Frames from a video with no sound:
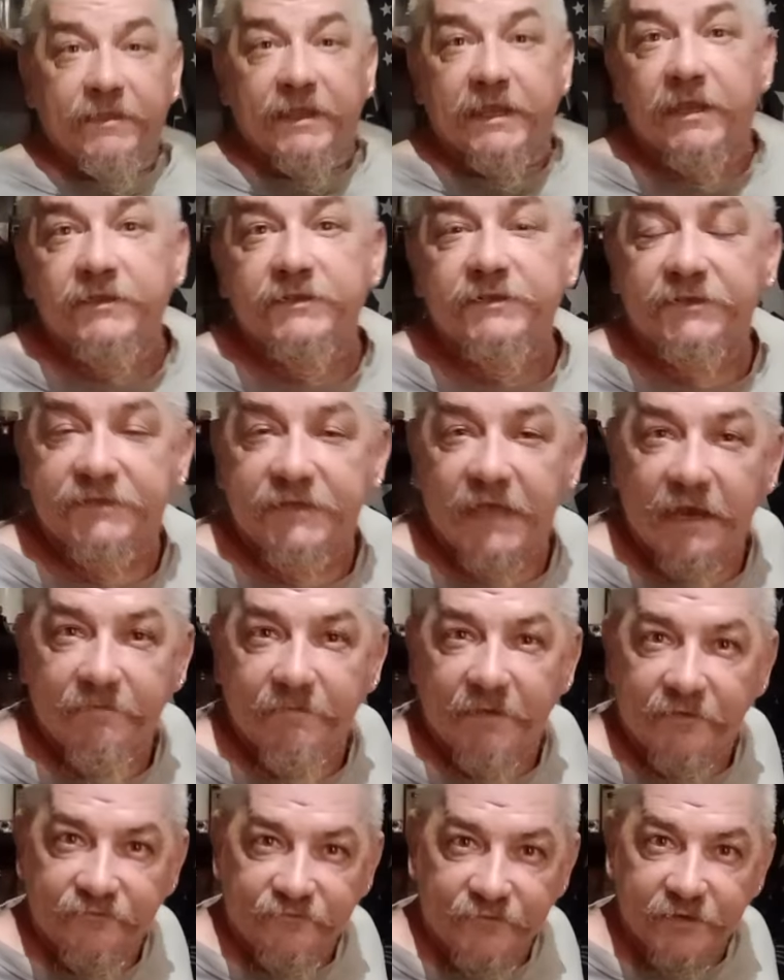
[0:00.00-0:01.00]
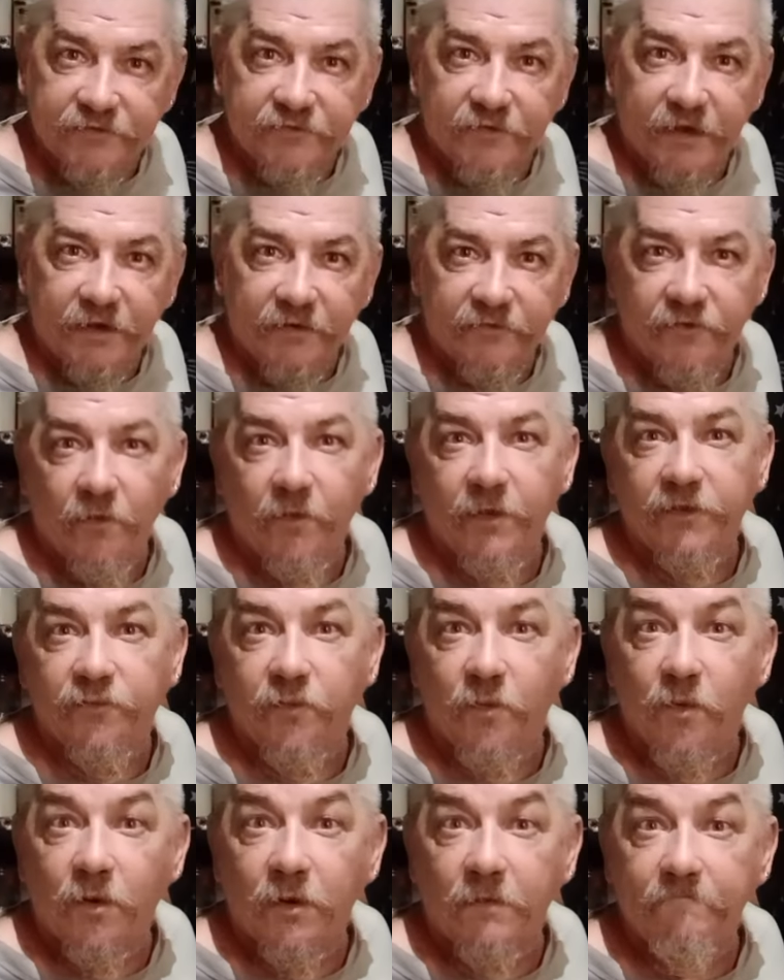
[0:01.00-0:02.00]
because the side of my refrigerator is always
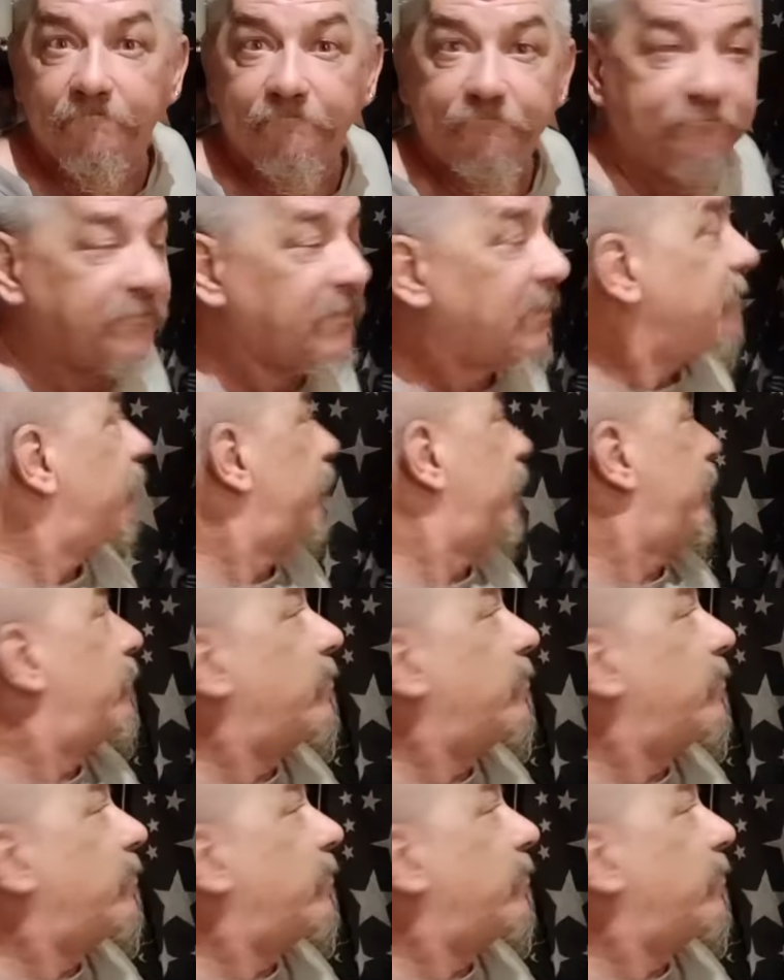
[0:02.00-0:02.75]
warm, so you